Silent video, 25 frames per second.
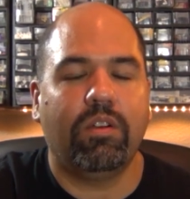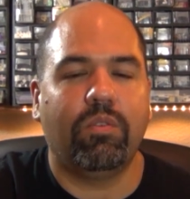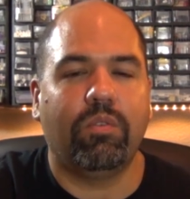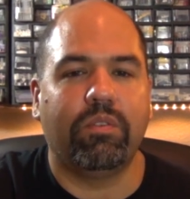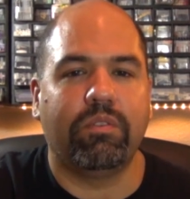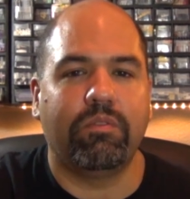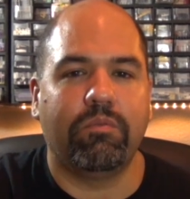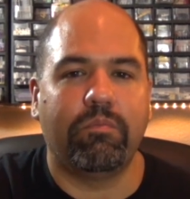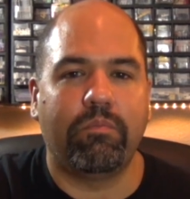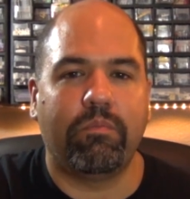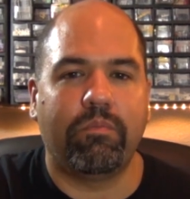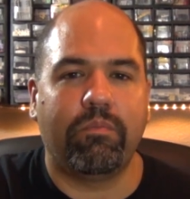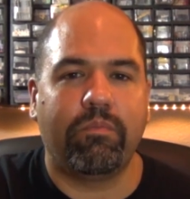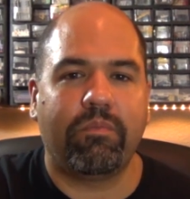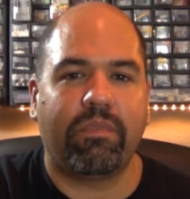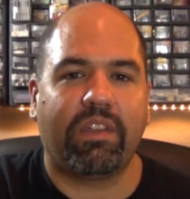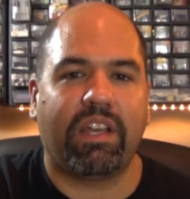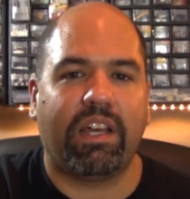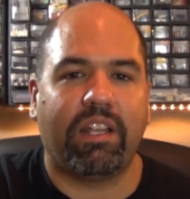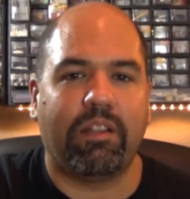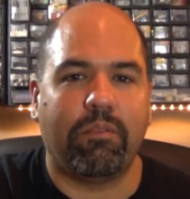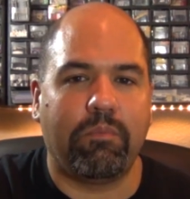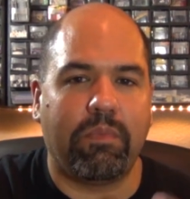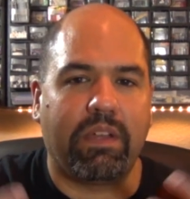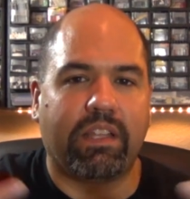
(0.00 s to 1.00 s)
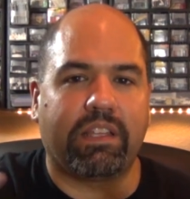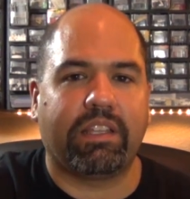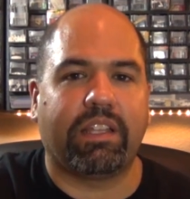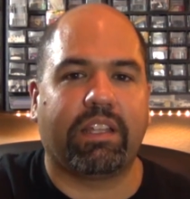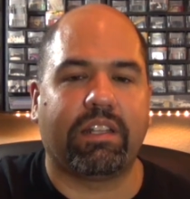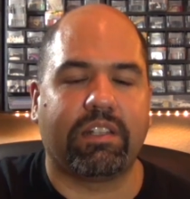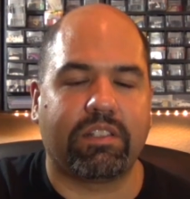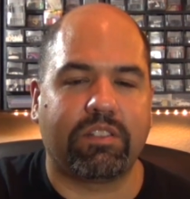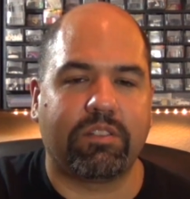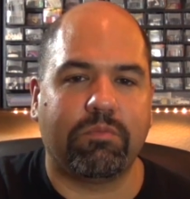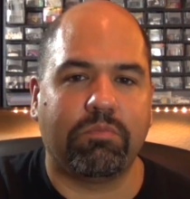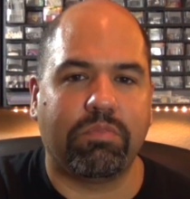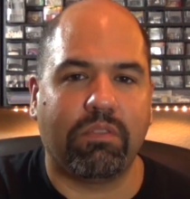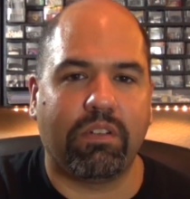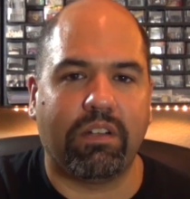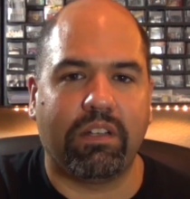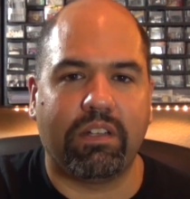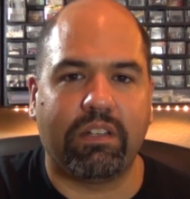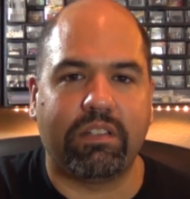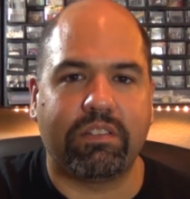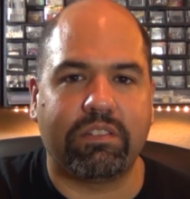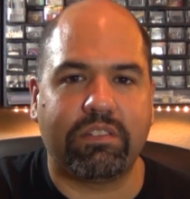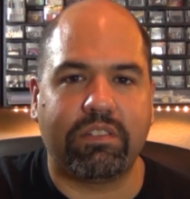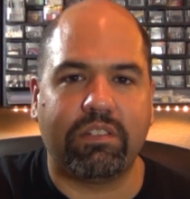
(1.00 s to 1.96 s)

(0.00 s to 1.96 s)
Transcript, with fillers: I want to kind of make that a surprise.